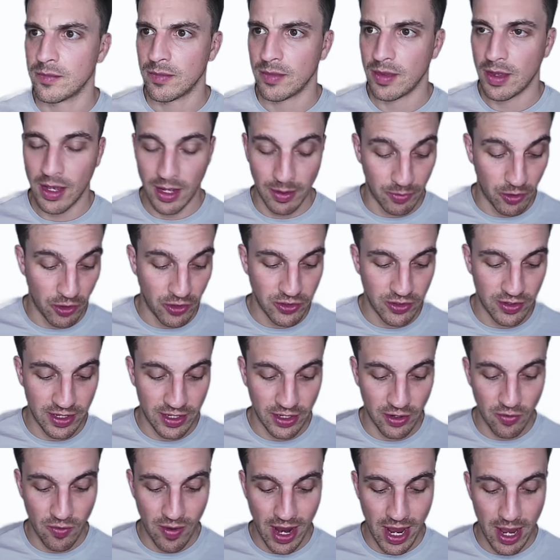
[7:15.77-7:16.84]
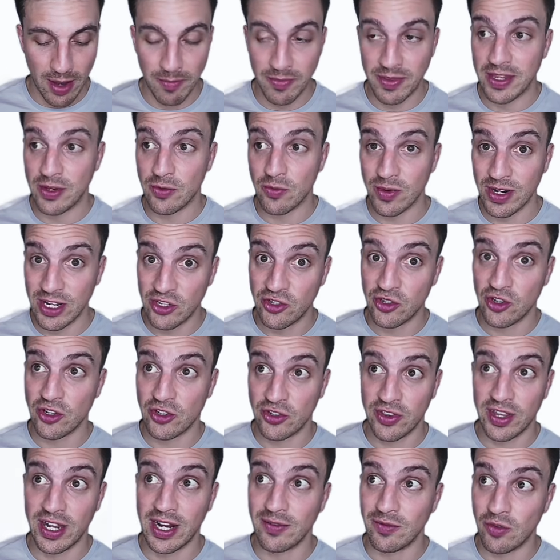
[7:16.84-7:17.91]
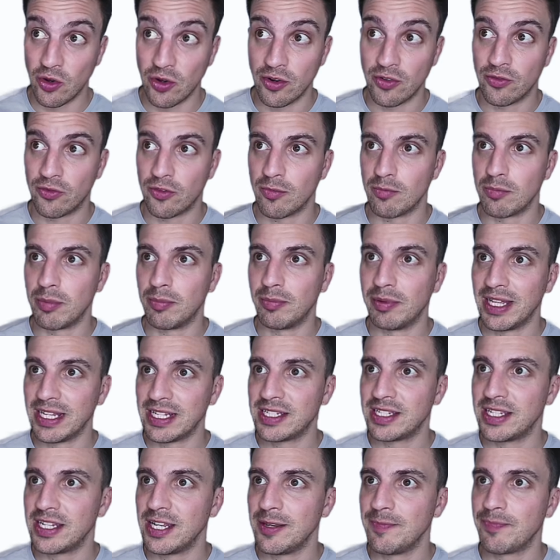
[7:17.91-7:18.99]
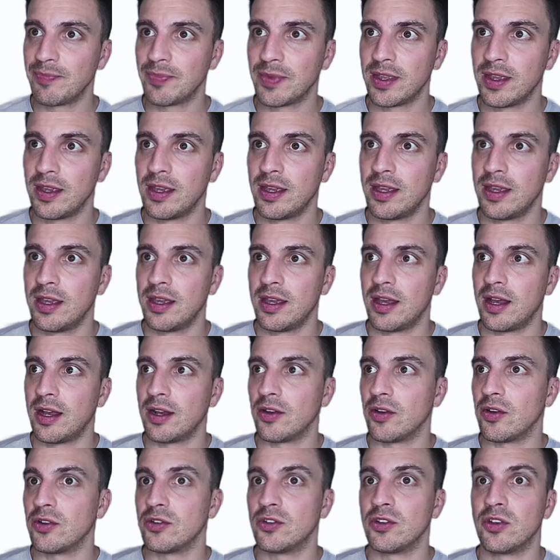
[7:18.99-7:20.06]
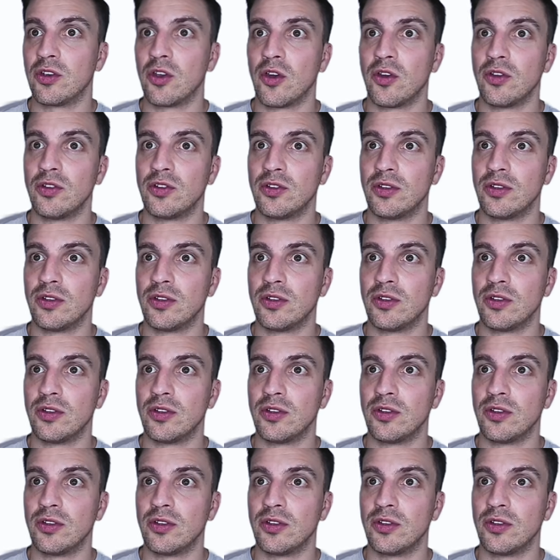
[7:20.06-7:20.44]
I'm going to then grab the research that I've gotten from Perplexity. I'm going to go to